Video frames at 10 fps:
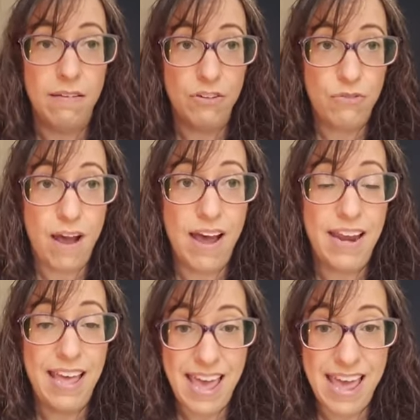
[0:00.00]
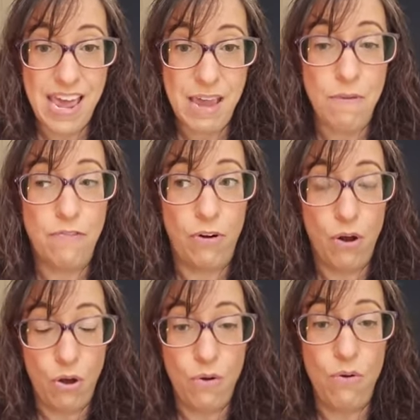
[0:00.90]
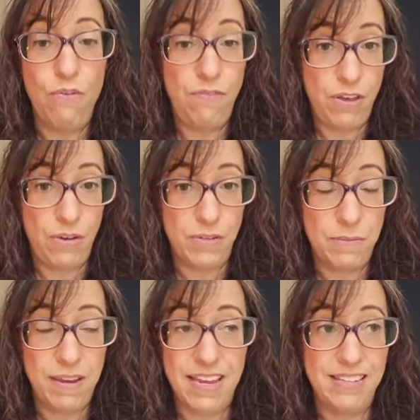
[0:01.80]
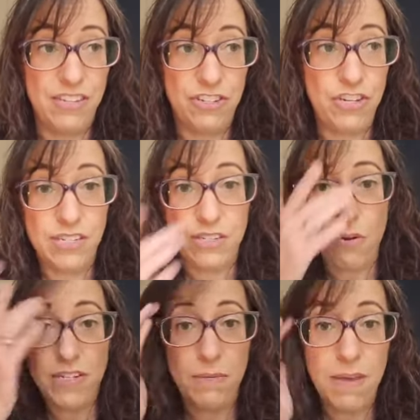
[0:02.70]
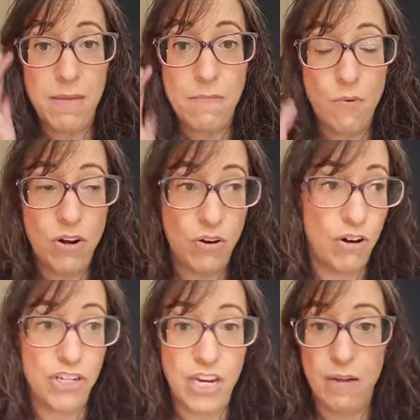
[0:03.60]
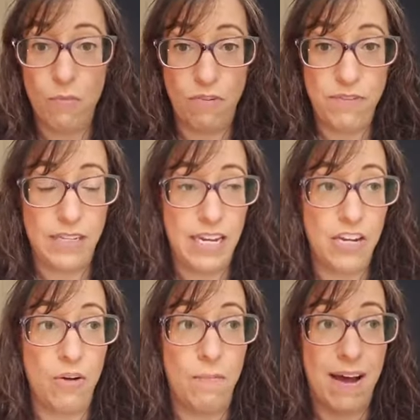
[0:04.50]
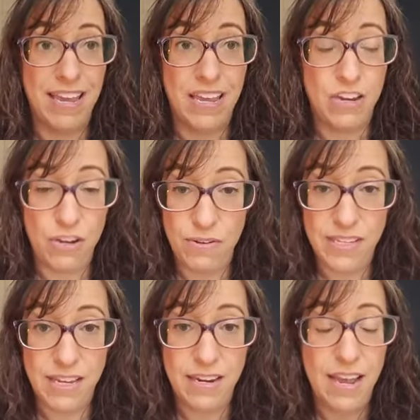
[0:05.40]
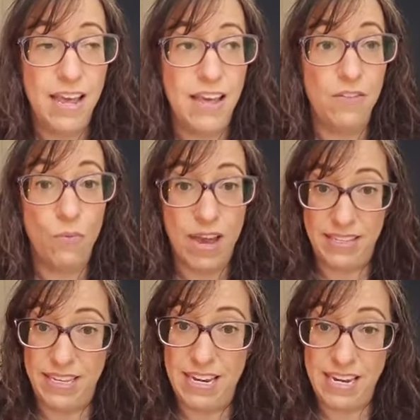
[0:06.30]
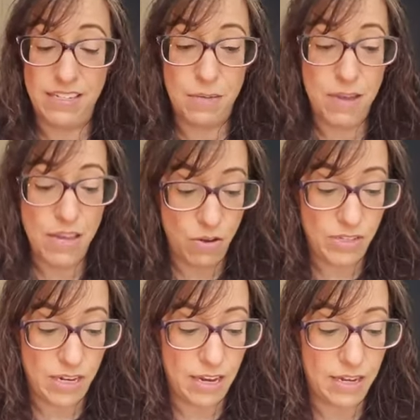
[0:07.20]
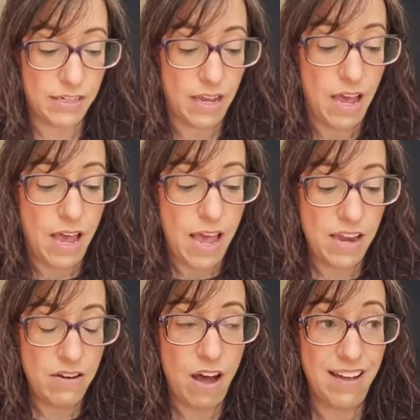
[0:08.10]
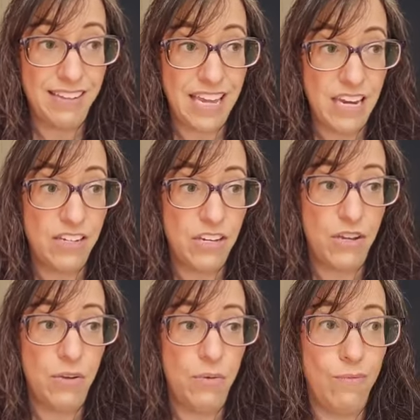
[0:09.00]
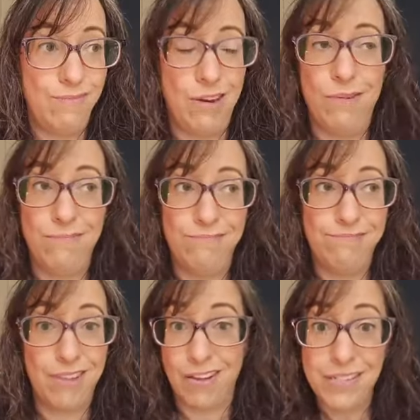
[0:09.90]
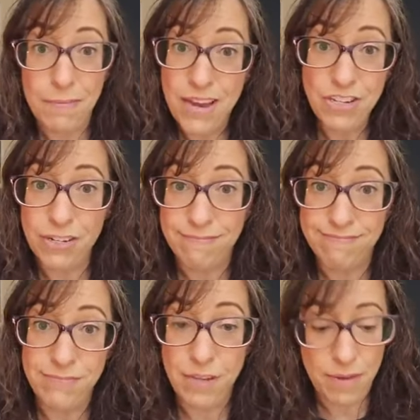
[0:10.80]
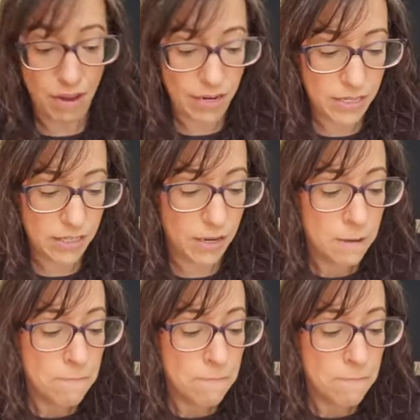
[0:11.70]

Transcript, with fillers: Try to aim for whole foods because it's just going to be more nourishing, more filling. Your body can use it in the ways it needs to be using it and not lead to, you know, constipation, to be honest.